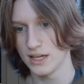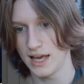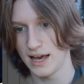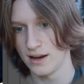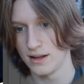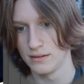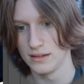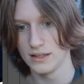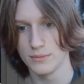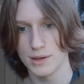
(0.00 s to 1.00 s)
going to add a
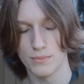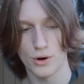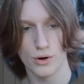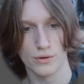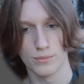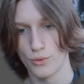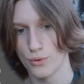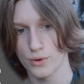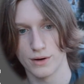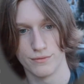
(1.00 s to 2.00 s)
little bit
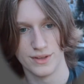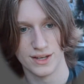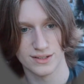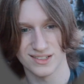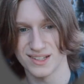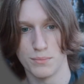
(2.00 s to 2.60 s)
more of this,